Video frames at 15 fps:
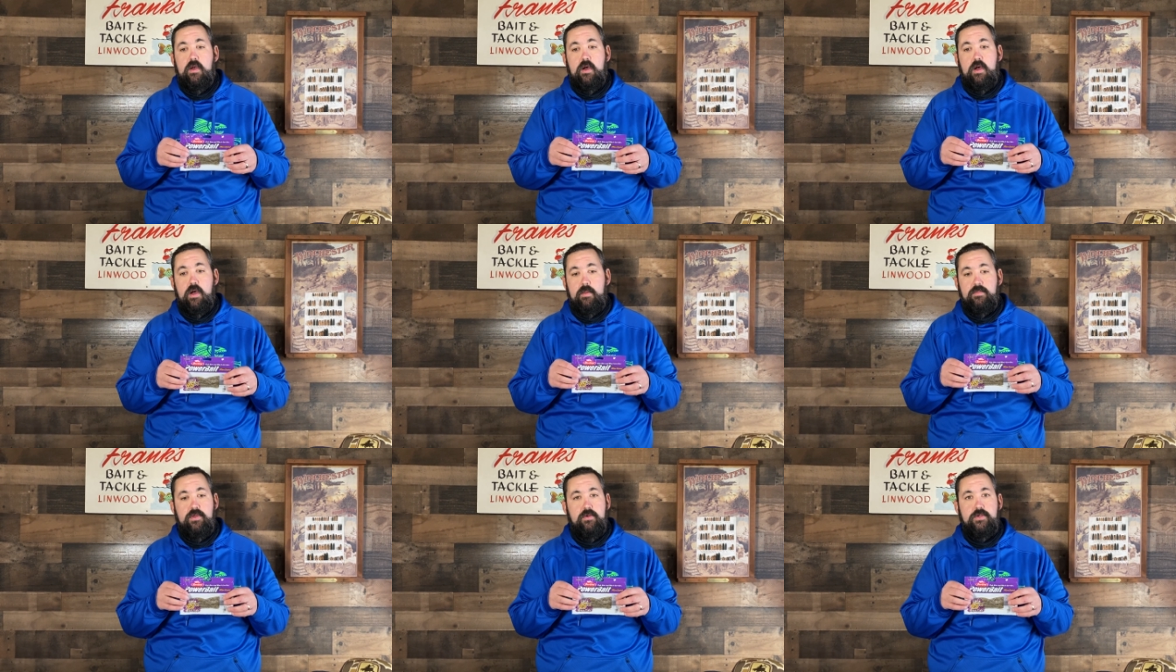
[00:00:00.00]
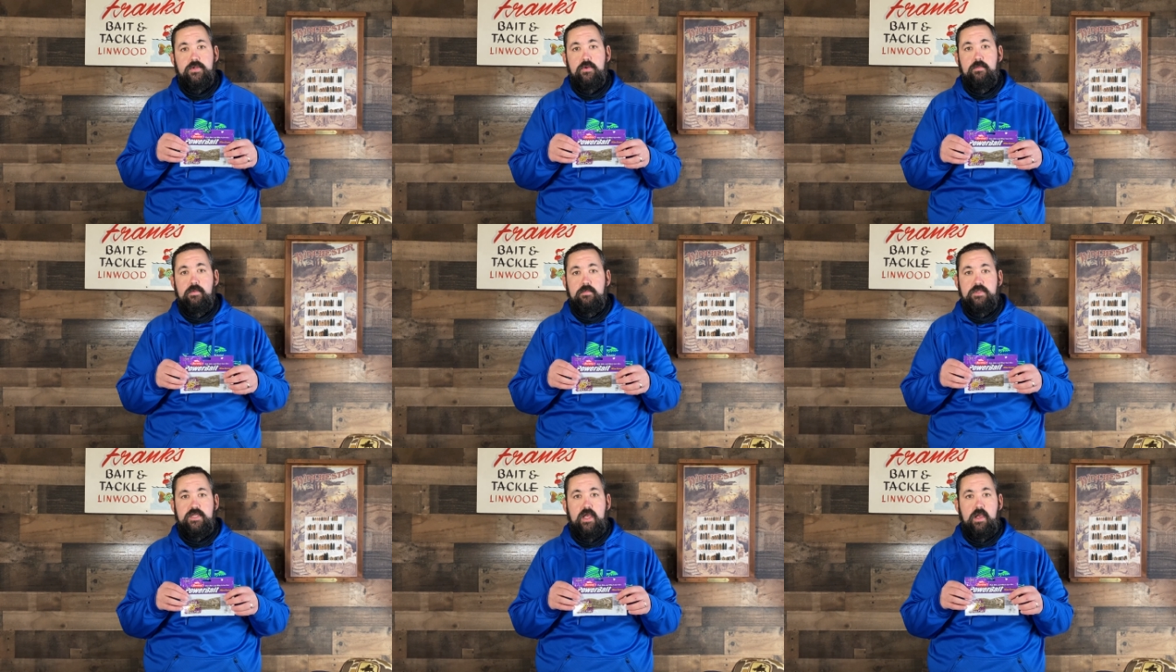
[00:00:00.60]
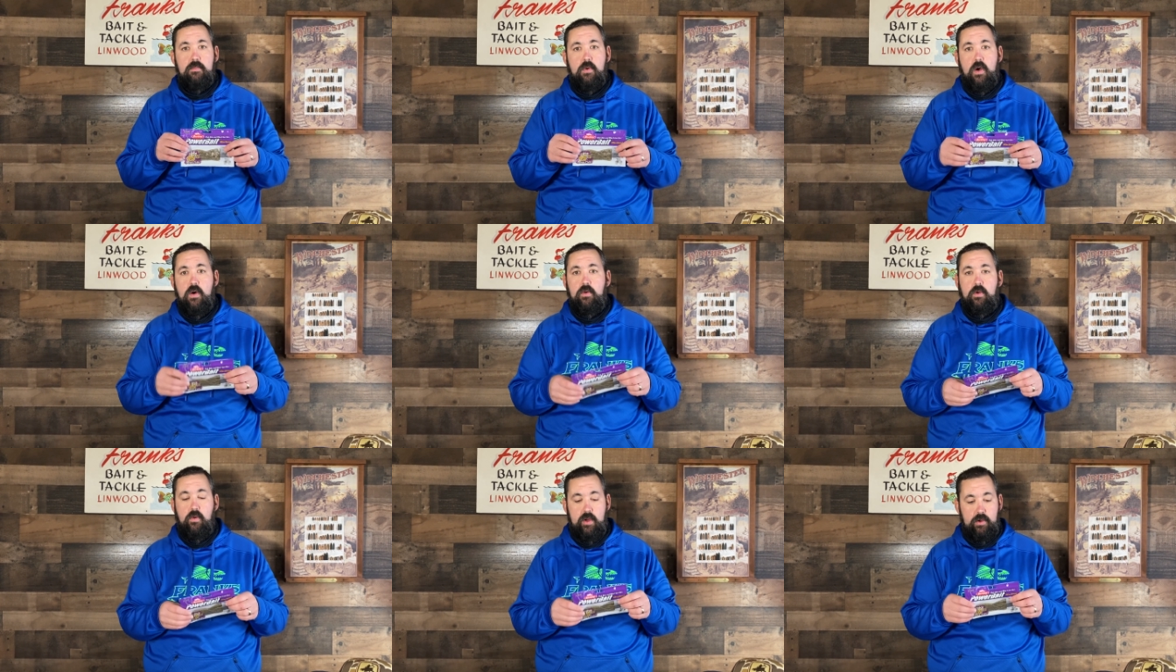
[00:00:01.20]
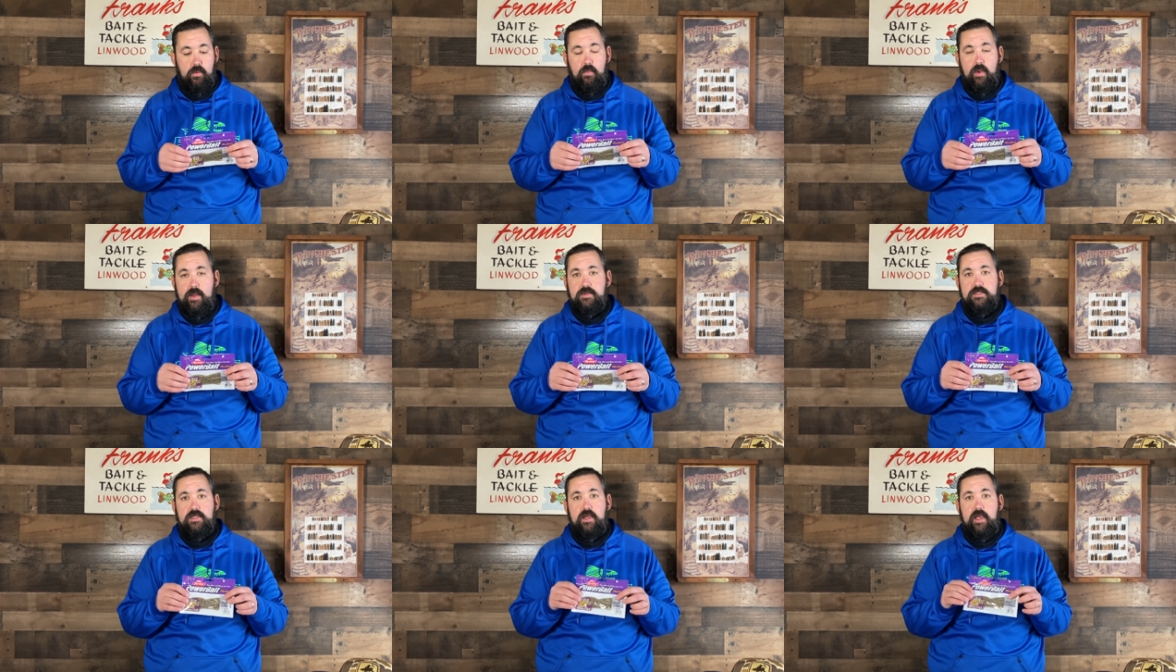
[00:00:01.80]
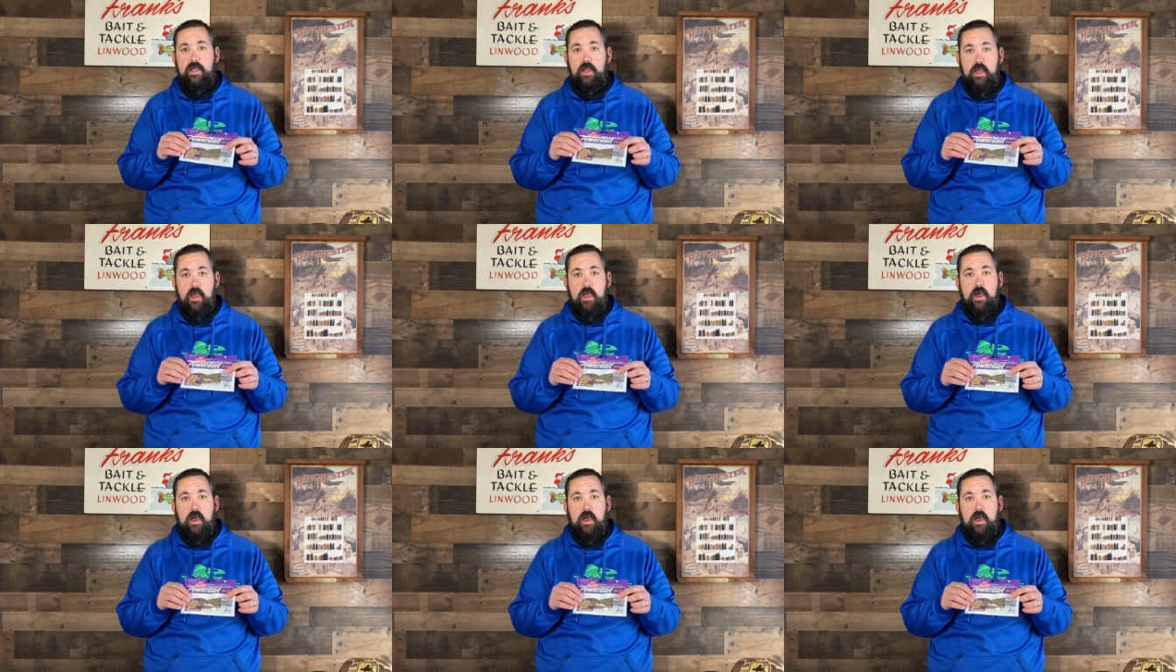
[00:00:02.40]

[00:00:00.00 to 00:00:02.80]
um, YouTube them, check them out, go on our website.